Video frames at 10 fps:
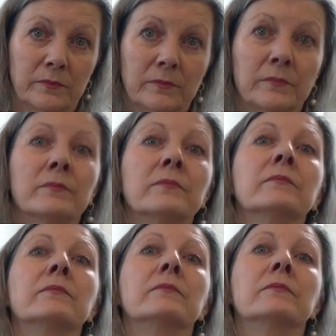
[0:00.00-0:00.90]
Mm-hmm.
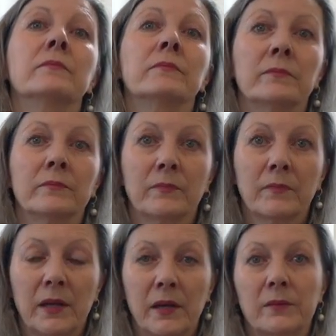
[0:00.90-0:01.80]
Some drink.
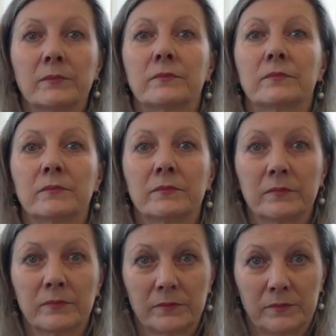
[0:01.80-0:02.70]
Yeah. Some take
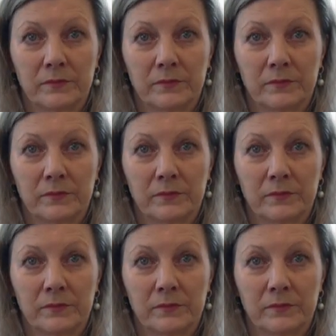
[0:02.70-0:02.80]
drugs.